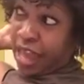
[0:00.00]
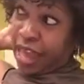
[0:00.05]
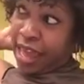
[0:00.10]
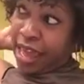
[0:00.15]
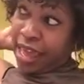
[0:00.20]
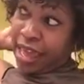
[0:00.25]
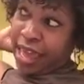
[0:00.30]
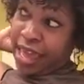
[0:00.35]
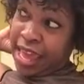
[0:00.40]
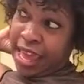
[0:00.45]

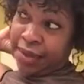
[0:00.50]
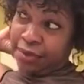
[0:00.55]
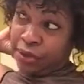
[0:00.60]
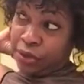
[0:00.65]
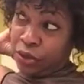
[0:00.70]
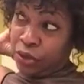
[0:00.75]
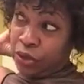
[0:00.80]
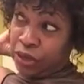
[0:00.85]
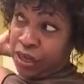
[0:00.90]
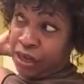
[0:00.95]
I
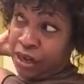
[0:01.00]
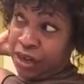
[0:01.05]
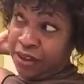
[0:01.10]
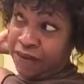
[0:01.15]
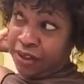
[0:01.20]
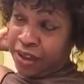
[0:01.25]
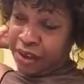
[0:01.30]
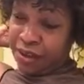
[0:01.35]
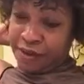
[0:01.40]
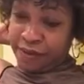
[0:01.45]
absolutely
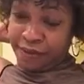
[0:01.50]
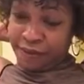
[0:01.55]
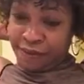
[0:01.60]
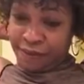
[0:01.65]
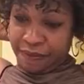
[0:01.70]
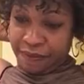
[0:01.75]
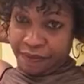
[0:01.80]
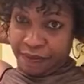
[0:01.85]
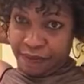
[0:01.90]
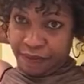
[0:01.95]
love it.
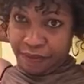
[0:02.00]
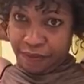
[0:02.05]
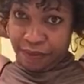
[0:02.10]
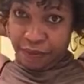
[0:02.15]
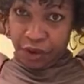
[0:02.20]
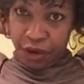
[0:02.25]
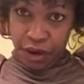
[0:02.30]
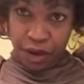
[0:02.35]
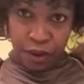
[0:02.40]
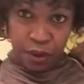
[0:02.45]

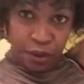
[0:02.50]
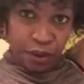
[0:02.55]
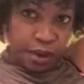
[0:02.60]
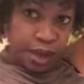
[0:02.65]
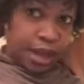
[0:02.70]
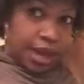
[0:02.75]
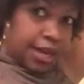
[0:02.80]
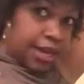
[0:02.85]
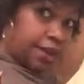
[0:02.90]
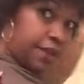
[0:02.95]
Oh,
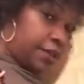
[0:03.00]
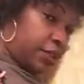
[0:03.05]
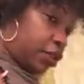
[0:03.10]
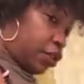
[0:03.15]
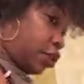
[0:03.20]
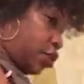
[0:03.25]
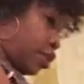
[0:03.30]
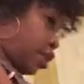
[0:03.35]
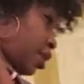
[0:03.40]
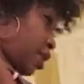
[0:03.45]
I didn't
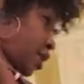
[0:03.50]
show you